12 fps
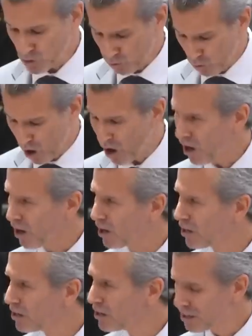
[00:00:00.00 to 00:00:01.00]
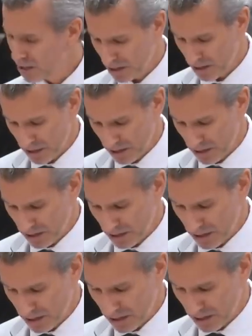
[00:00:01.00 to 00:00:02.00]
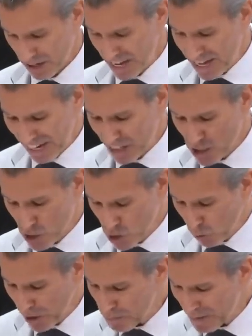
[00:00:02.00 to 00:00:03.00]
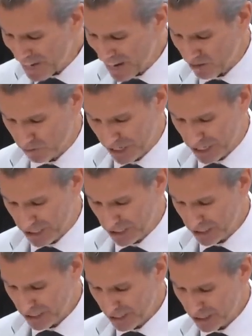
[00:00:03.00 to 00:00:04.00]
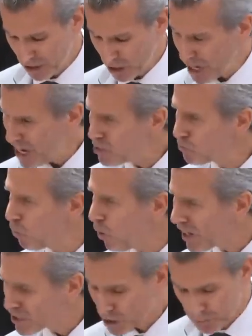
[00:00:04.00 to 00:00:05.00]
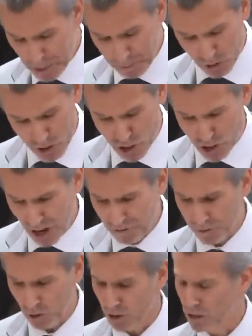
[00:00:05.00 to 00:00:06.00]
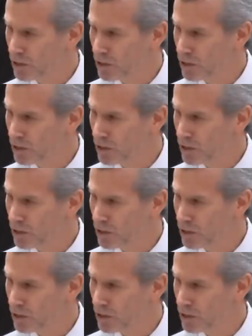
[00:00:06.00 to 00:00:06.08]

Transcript: wrong. He got enjoyment out of it and watching people suffer.